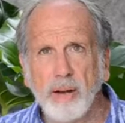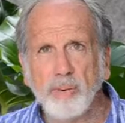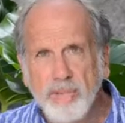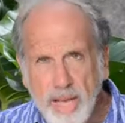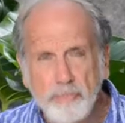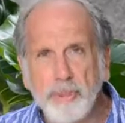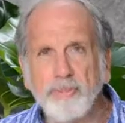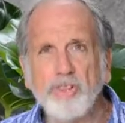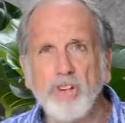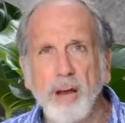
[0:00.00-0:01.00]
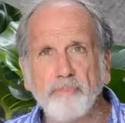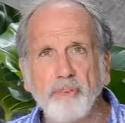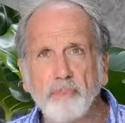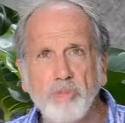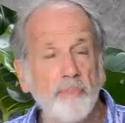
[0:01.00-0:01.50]
I was keeping the job
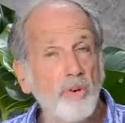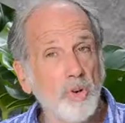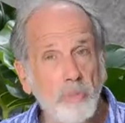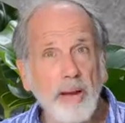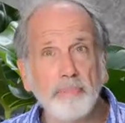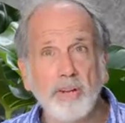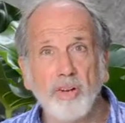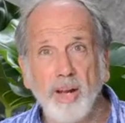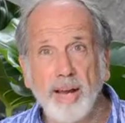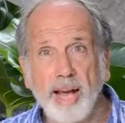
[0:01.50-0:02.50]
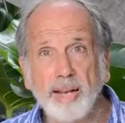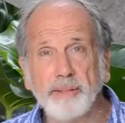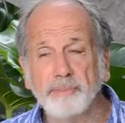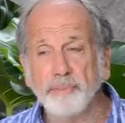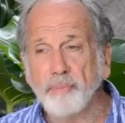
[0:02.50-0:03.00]
from someone who might be good at
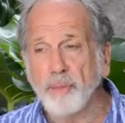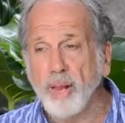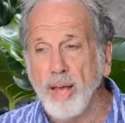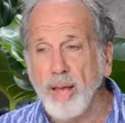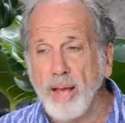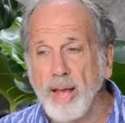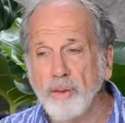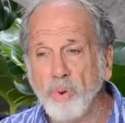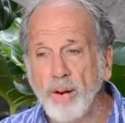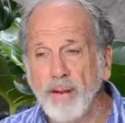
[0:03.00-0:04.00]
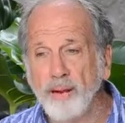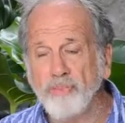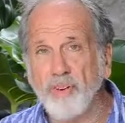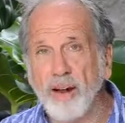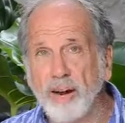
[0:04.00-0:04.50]
it. And when I got
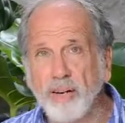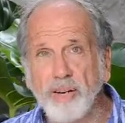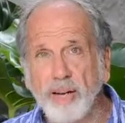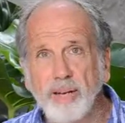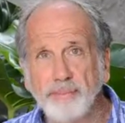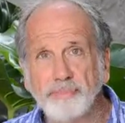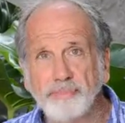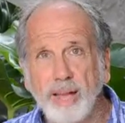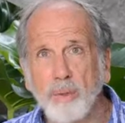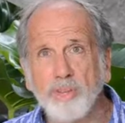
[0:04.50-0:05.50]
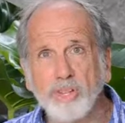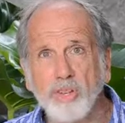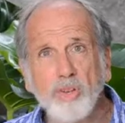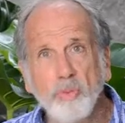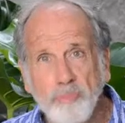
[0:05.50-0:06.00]
fired, uh, that was a
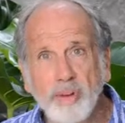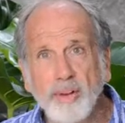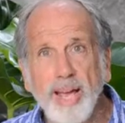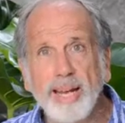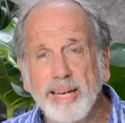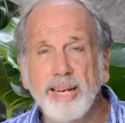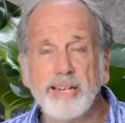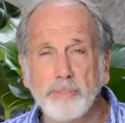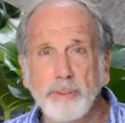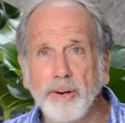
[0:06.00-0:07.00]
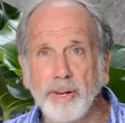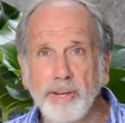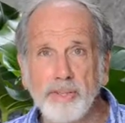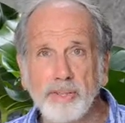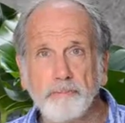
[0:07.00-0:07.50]
humiliating
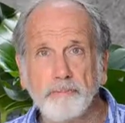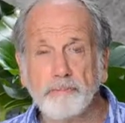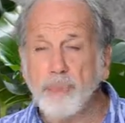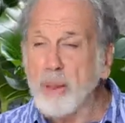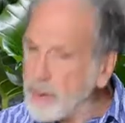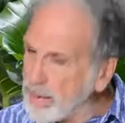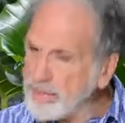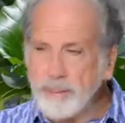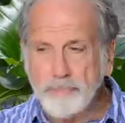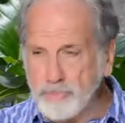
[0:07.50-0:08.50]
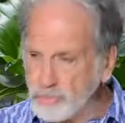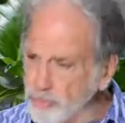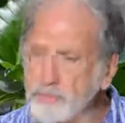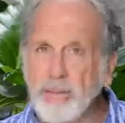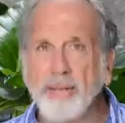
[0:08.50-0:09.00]
experience. But I kept
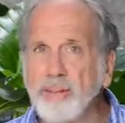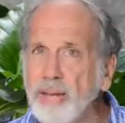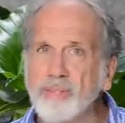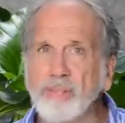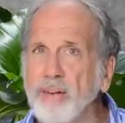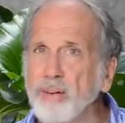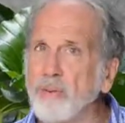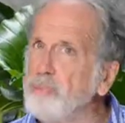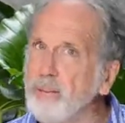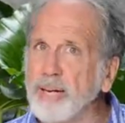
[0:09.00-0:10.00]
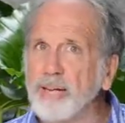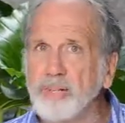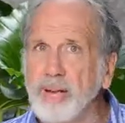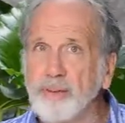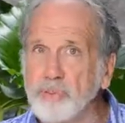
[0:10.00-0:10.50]
repeating that cycle many
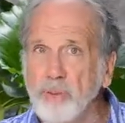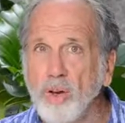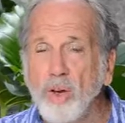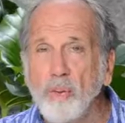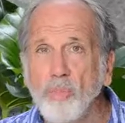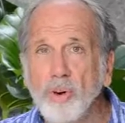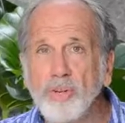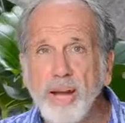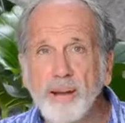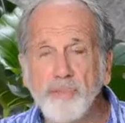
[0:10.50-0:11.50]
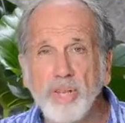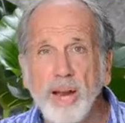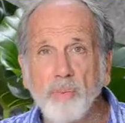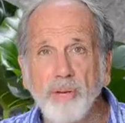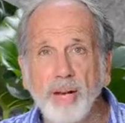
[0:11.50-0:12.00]
times, more times than
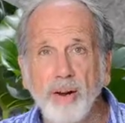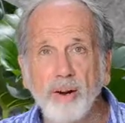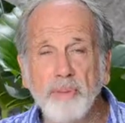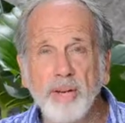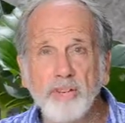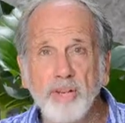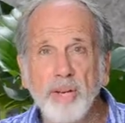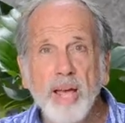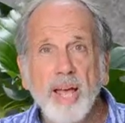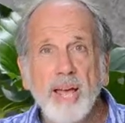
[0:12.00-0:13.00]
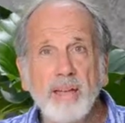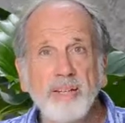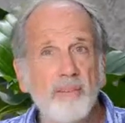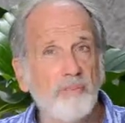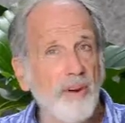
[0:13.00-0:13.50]
I would care to mention,
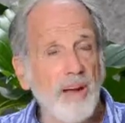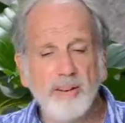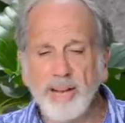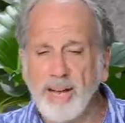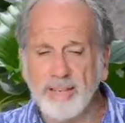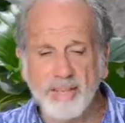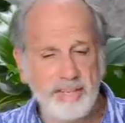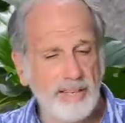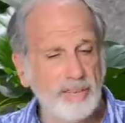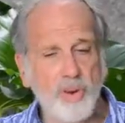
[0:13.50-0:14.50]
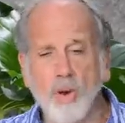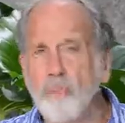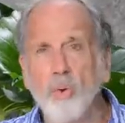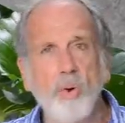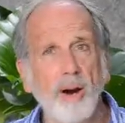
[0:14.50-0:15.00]
until finally I just said, no
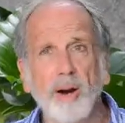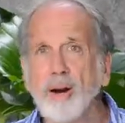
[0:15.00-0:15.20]
more.